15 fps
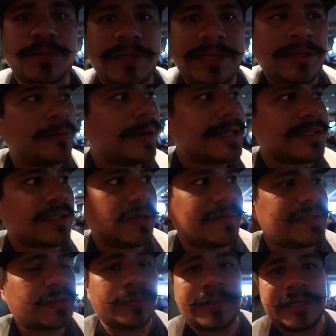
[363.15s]
really great
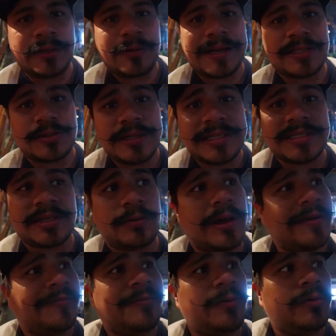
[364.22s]
service, really great drinks and
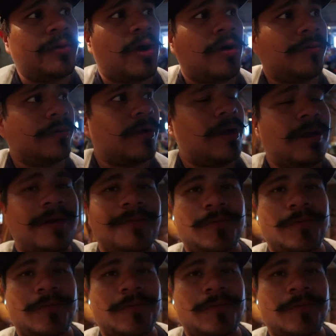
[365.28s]
great food overall.